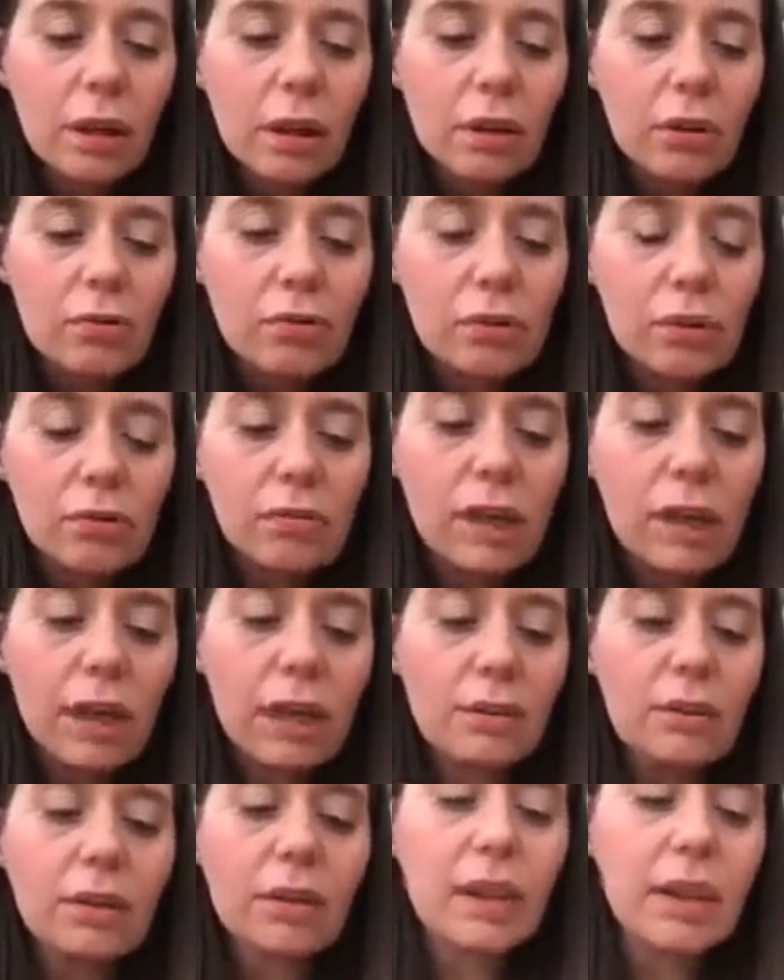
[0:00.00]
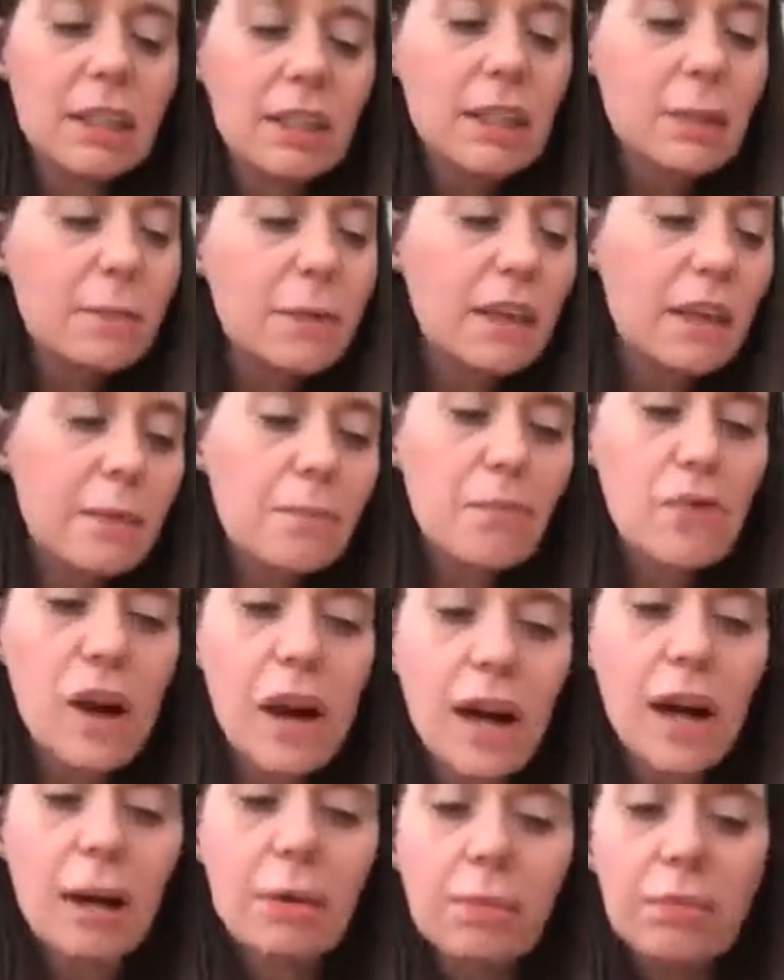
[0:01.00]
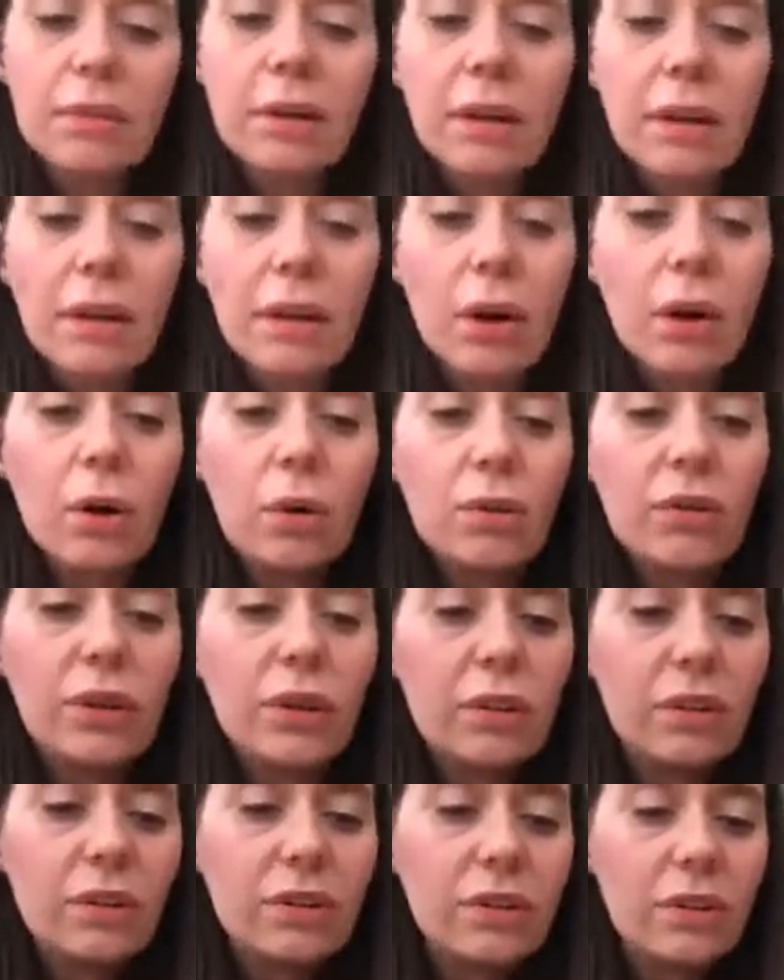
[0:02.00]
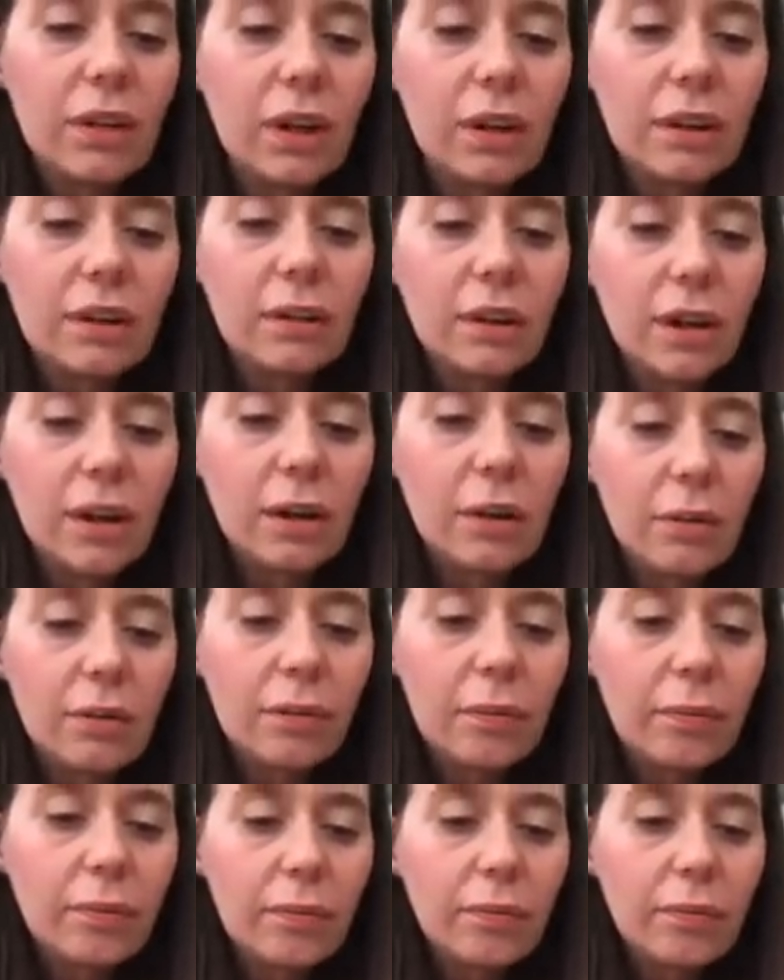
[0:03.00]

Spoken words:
and draw around, and then I spin him round and then I hold the other side down.